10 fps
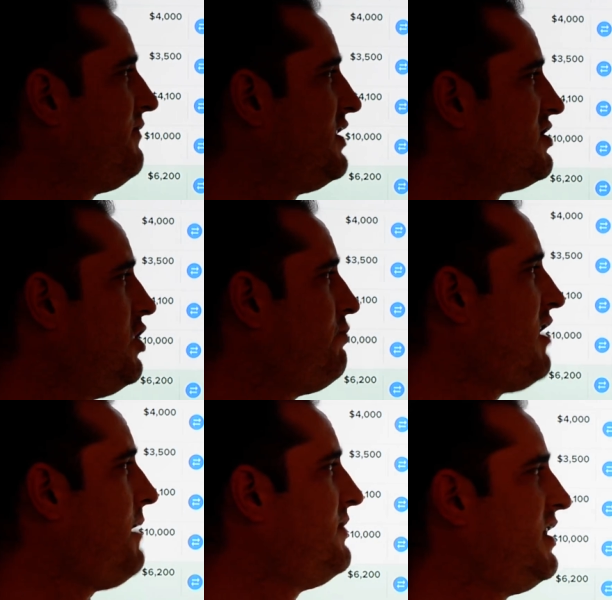There's no
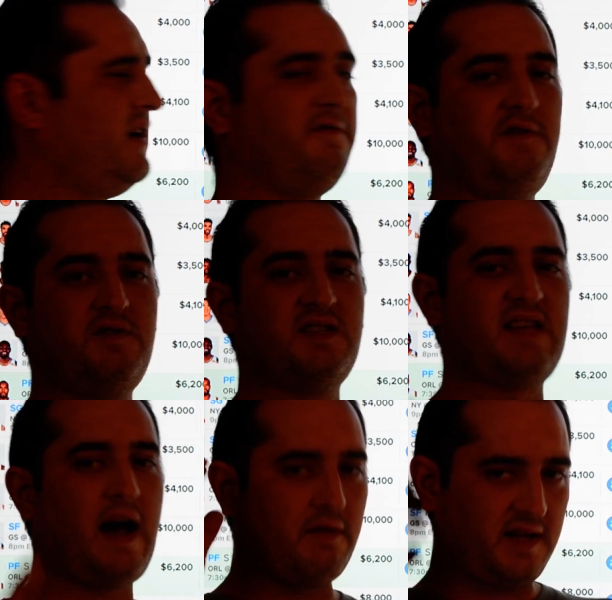problem there. If Vucevic's
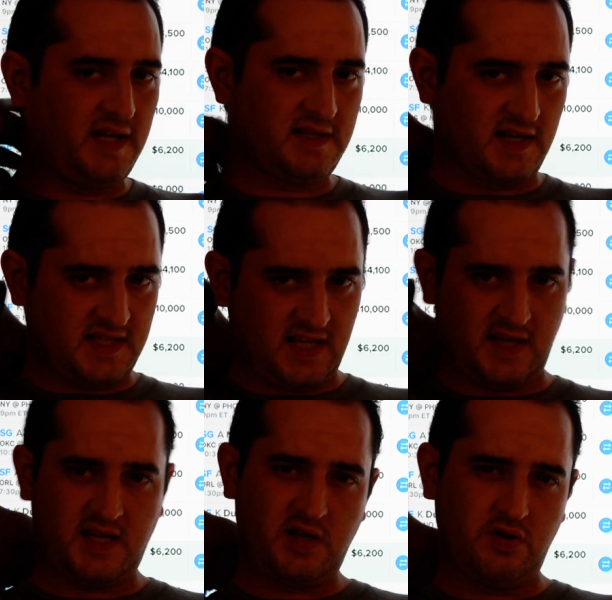out, he's going to see a
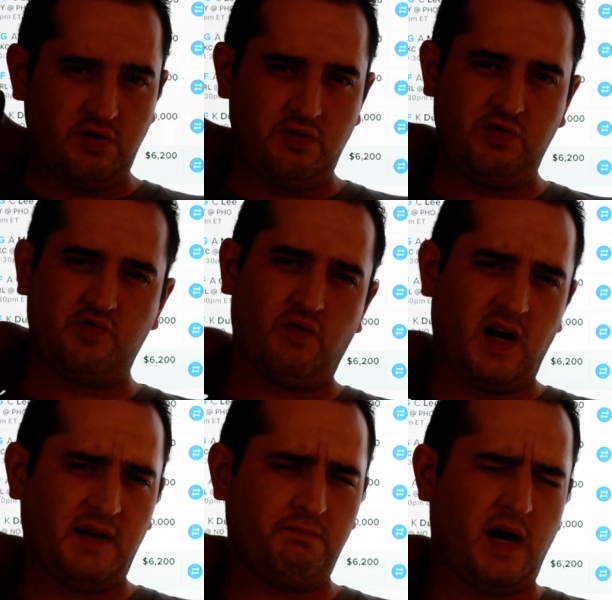huge
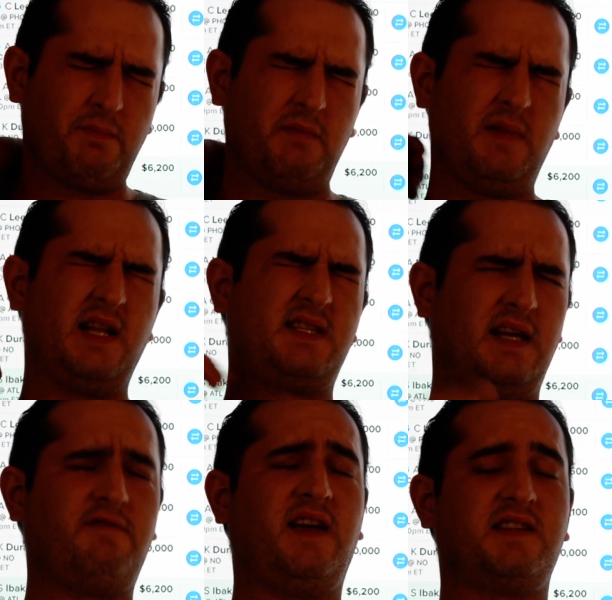run and bump in minutes
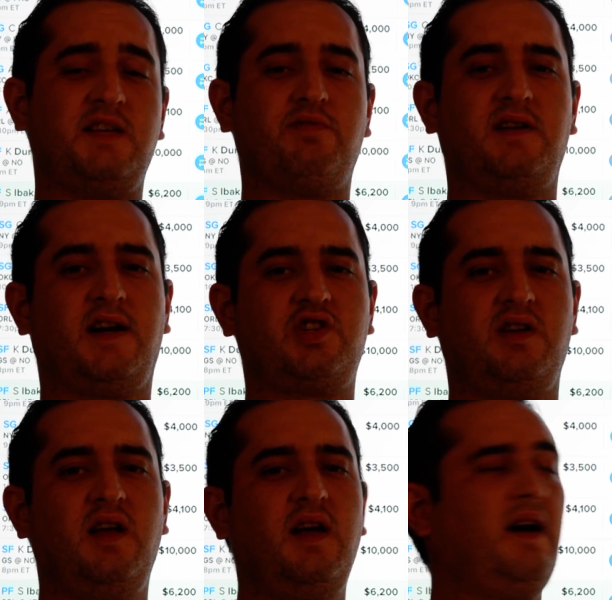and fantasy production.
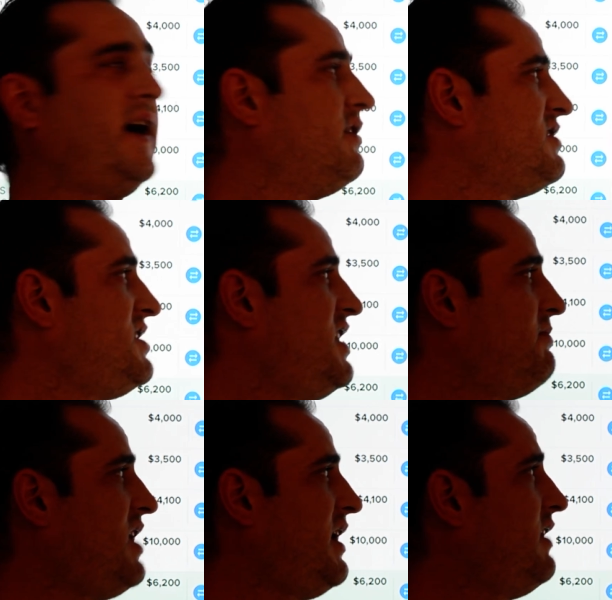I don't see
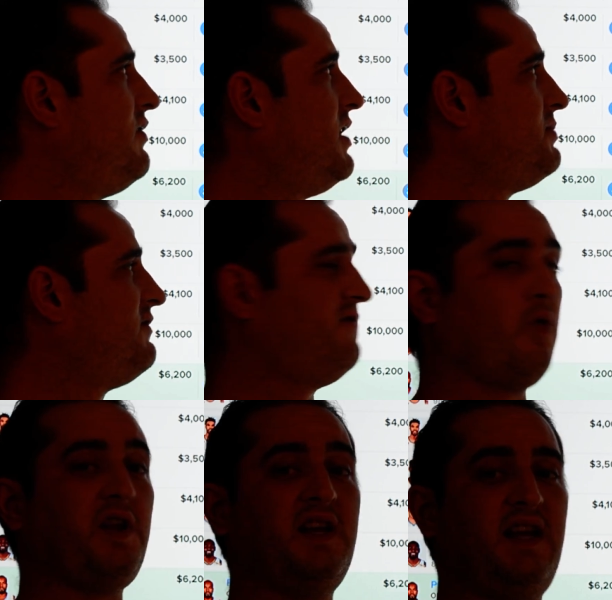him not going up to
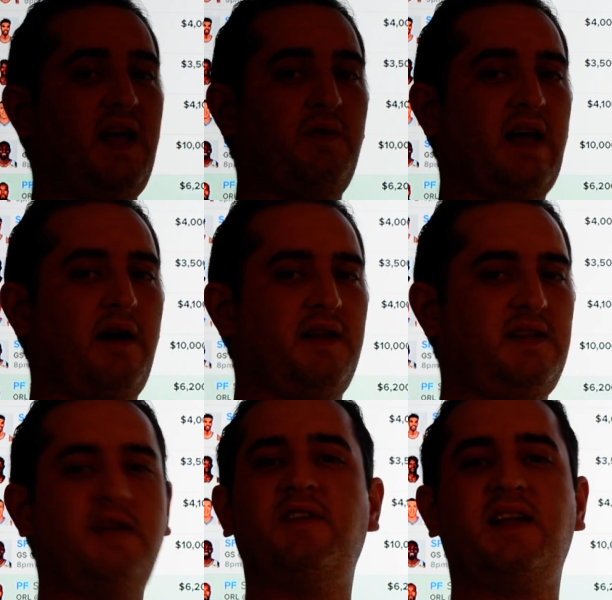40 today without it,
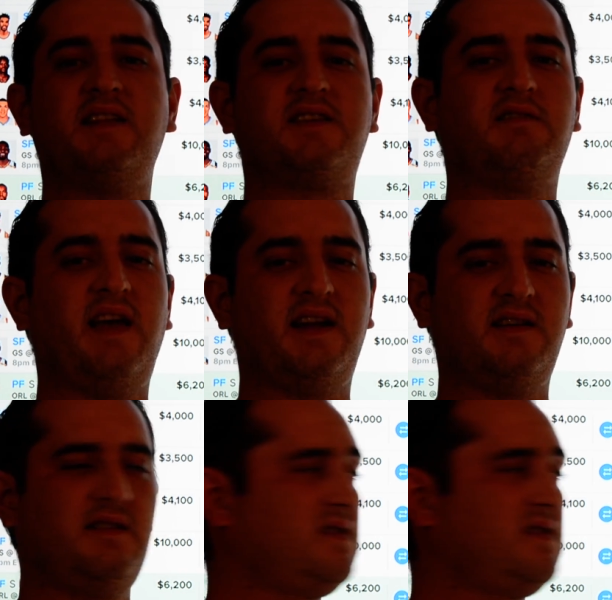even against Atlanta.